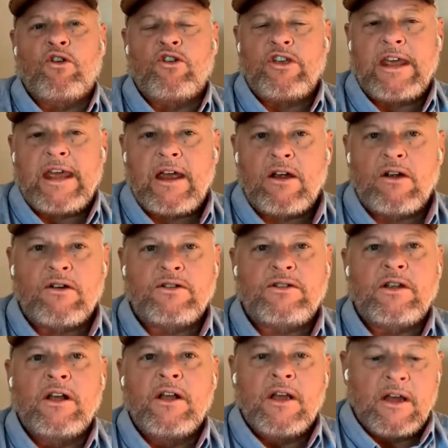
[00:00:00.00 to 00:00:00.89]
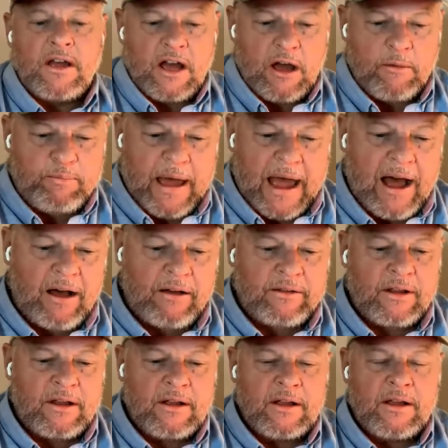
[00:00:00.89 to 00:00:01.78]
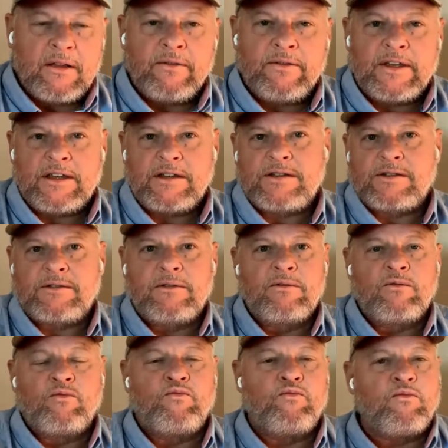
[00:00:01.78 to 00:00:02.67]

for years about this